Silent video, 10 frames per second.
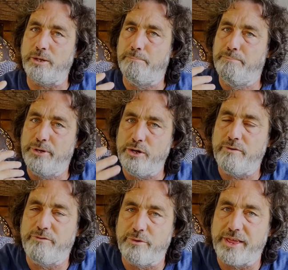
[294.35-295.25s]

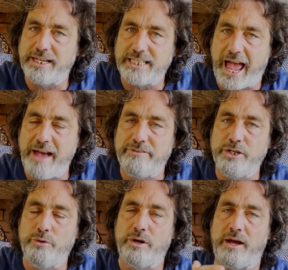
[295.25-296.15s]
beautiful thing to have
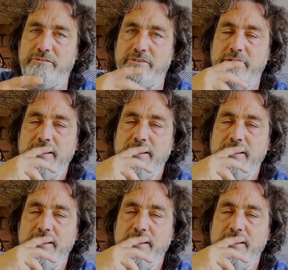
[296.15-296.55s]
in your life.